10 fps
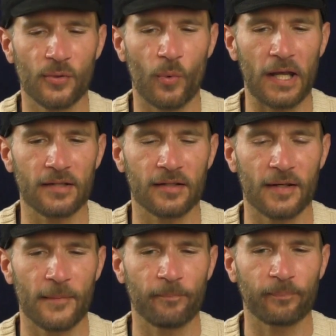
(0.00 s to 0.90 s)
wait.
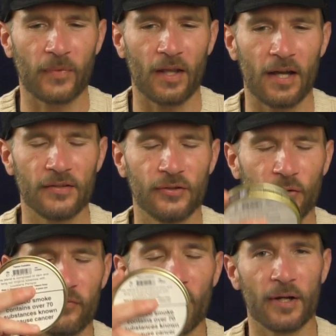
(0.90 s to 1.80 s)
I
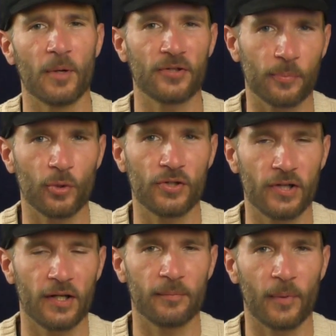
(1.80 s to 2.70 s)
still very much
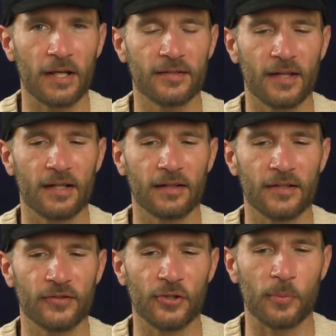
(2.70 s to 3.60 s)
appreciate Mike sending
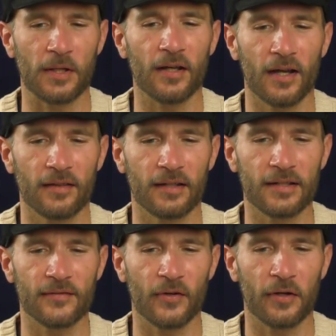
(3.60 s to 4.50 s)
this to me. I think
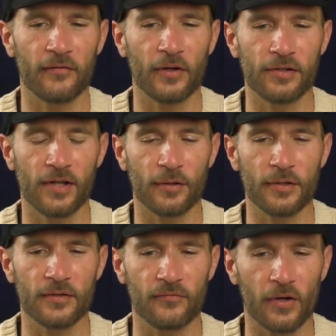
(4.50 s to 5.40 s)
it's very, very
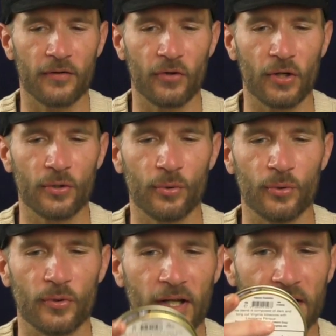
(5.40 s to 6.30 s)
generous and very, very
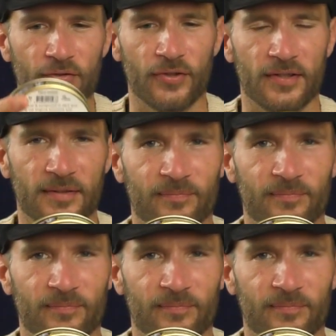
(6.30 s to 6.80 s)
cool. And it's just